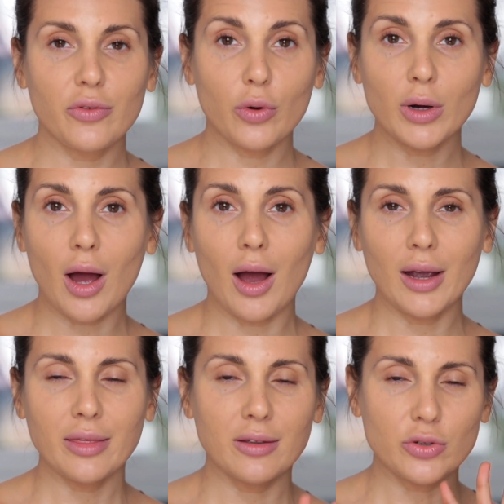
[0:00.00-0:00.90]
If you want to
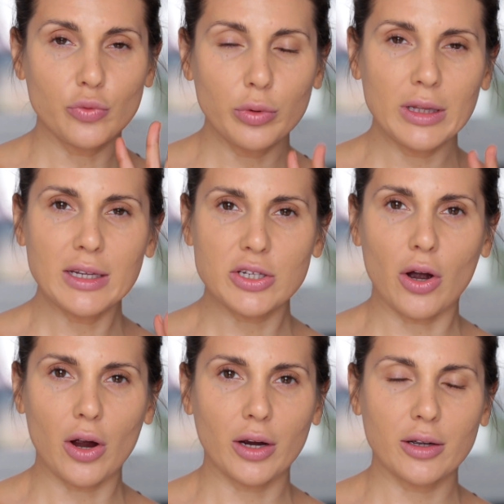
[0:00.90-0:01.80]
hide the really
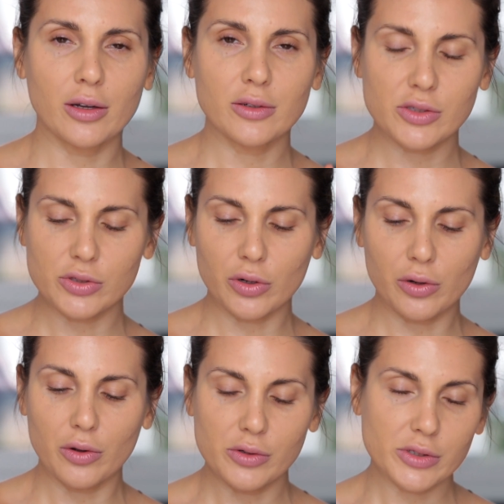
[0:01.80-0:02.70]
dark
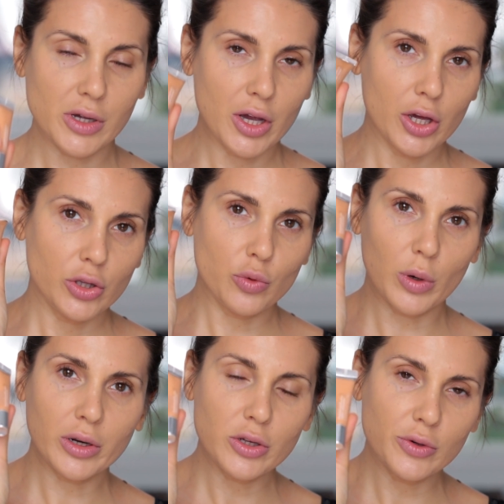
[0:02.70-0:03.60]
circles, you
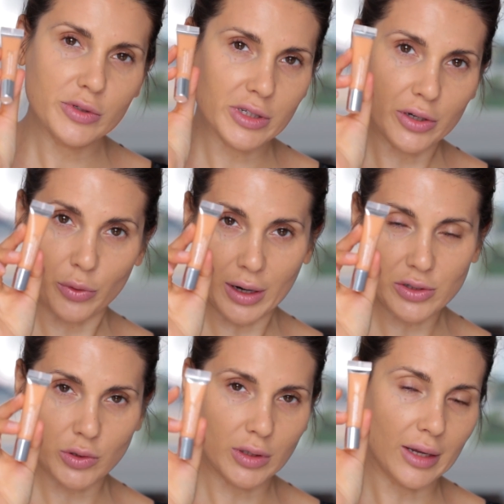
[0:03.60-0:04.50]
want to use a
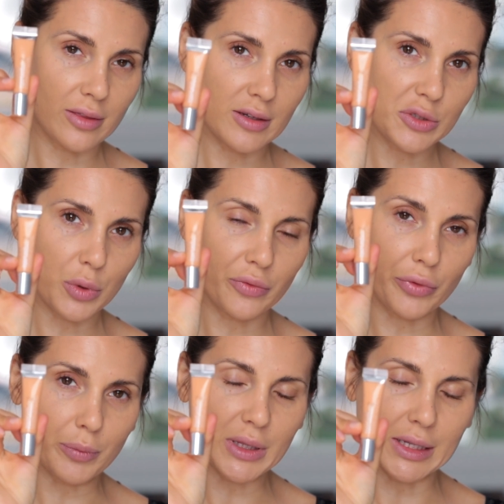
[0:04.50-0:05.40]
corrector like this one
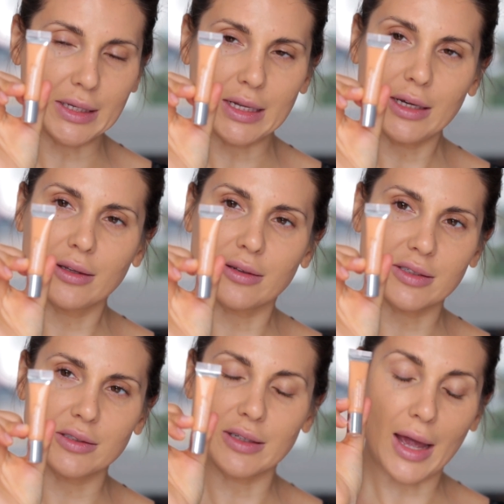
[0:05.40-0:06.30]
from Clinique.
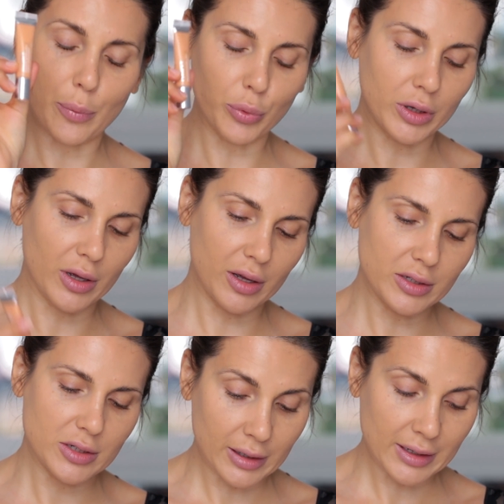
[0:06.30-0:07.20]
This is an
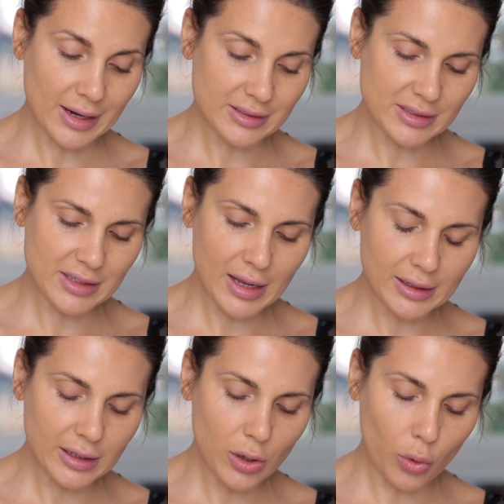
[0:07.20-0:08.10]
apricot. It has a
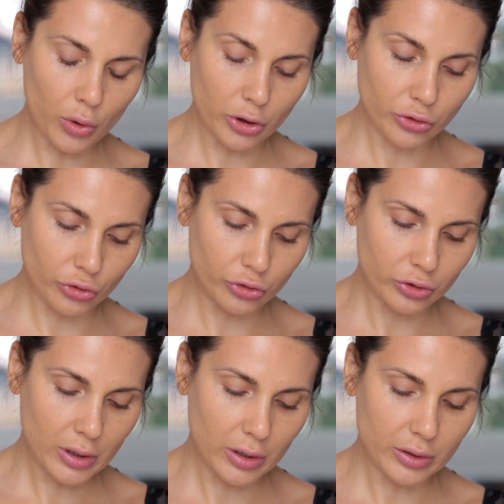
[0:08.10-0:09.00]
slightly
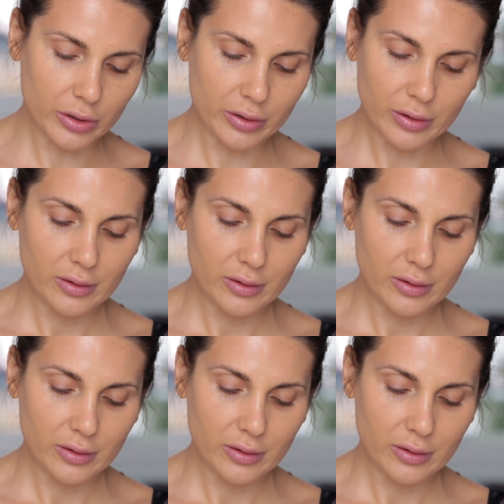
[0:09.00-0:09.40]
orange color.